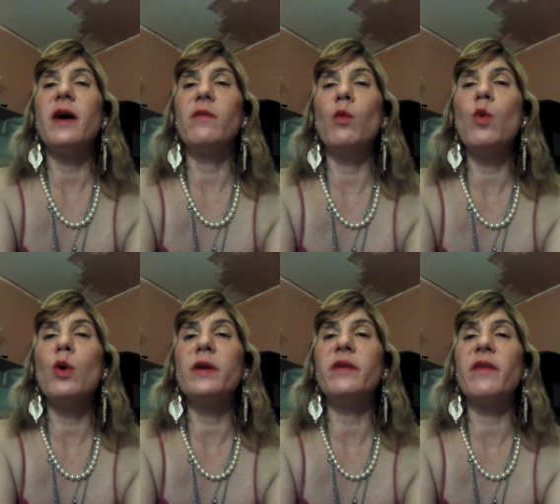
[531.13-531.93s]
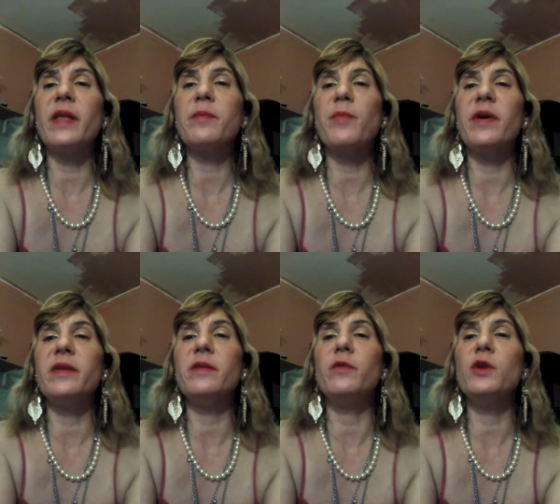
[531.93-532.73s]
of war developed by
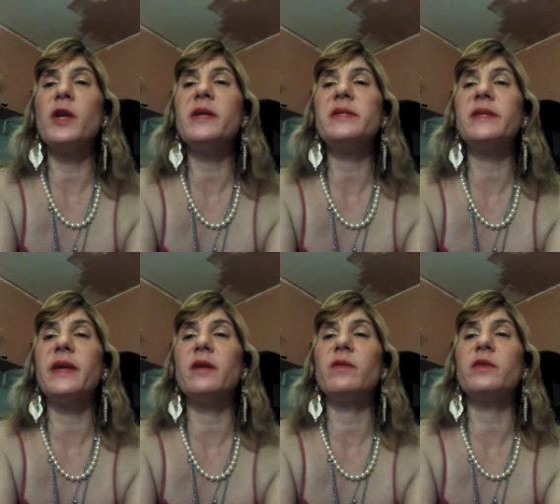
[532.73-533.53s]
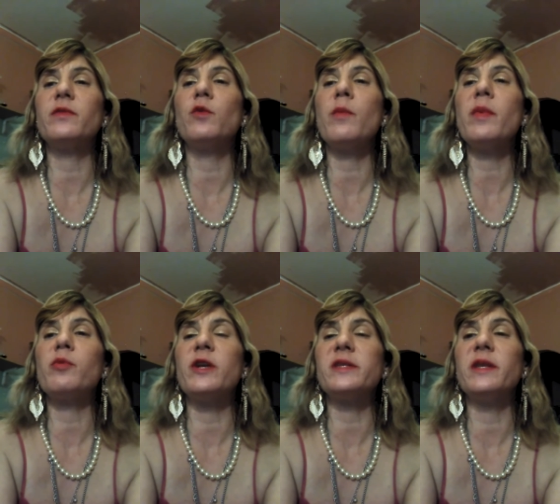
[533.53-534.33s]
the United States former
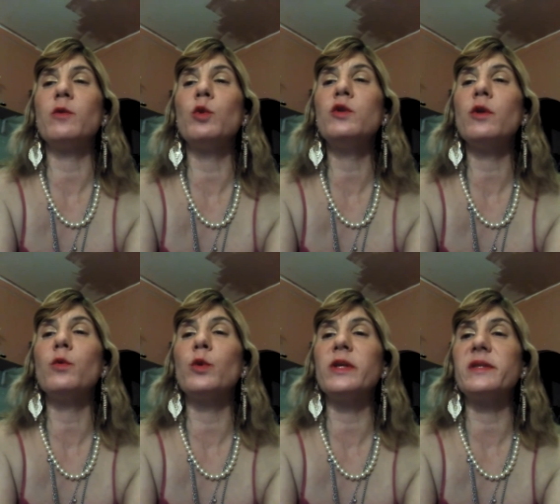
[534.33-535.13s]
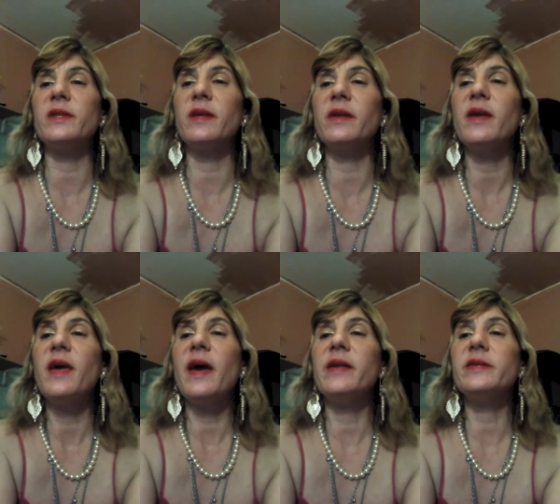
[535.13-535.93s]
President Woodrow Wilson
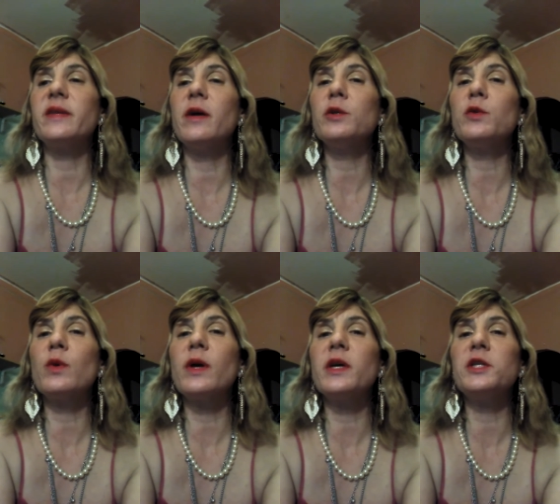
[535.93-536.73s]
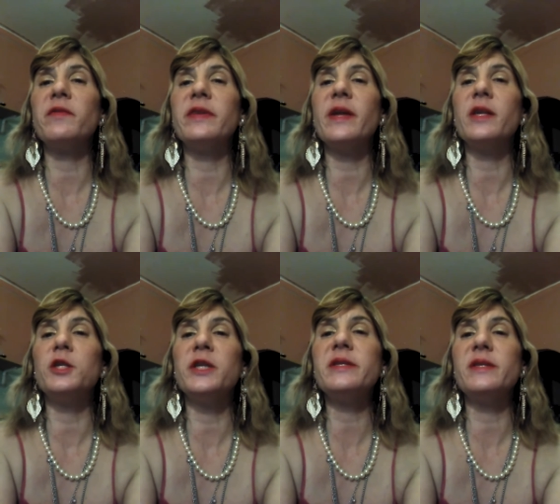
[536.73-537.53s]
and his entourage of
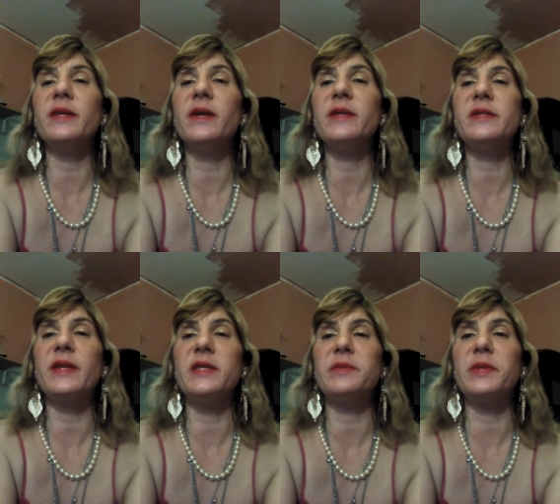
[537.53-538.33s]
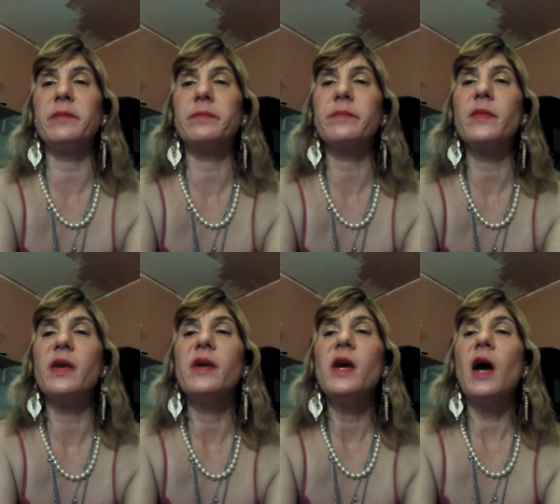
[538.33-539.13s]
intelligentsia and statesmen.
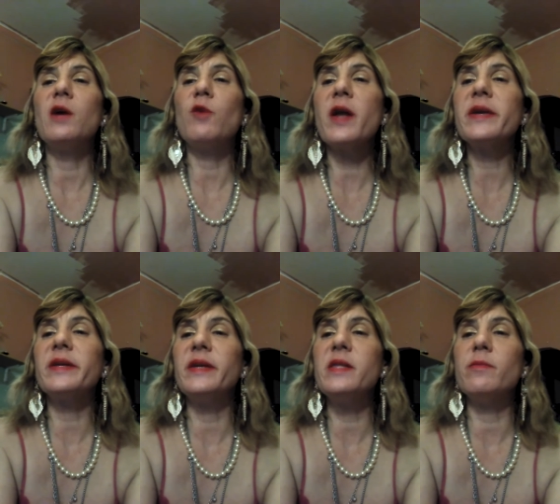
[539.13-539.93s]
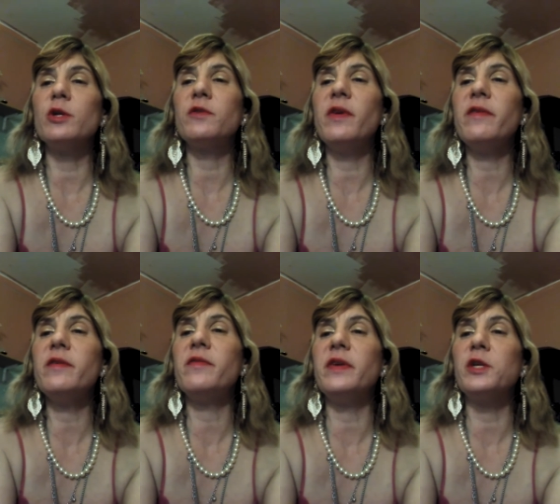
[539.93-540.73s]
Ironically, the most
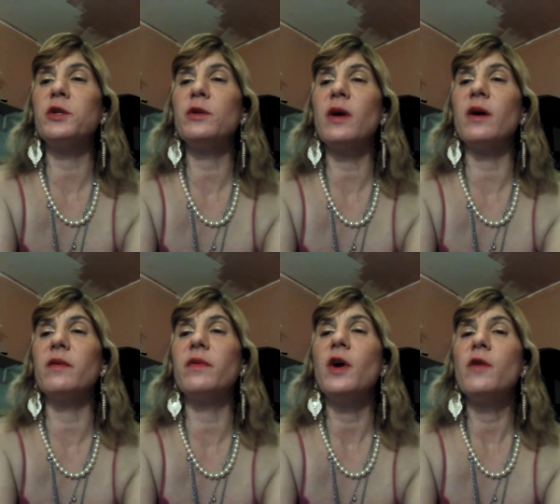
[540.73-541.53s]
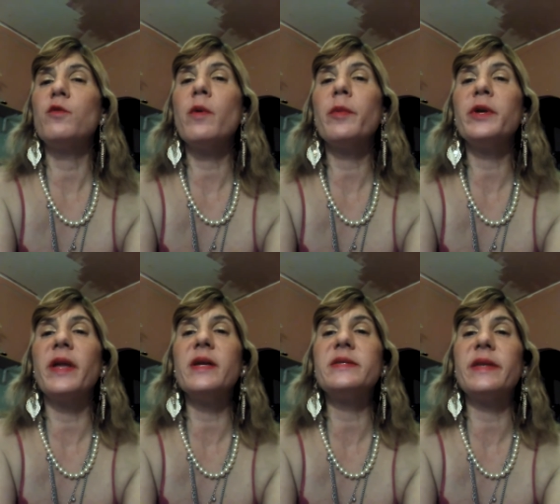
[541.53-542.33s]
vivid feature of former
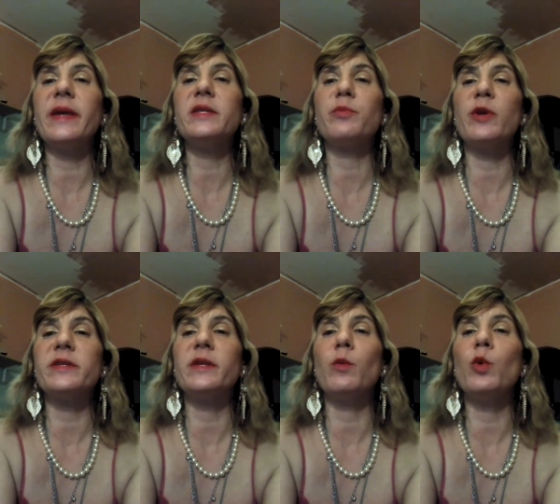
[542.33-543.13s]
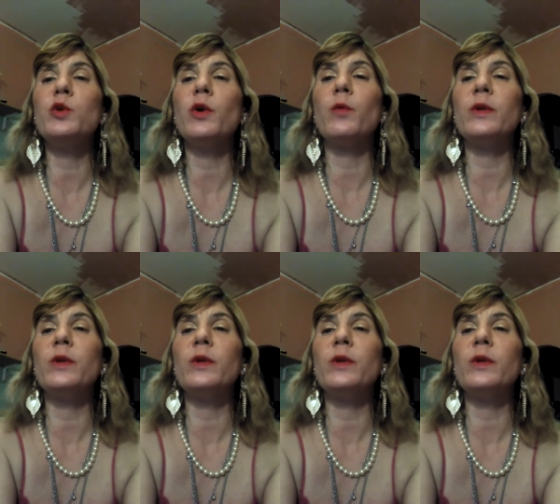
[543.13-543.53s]
United States President Woodrow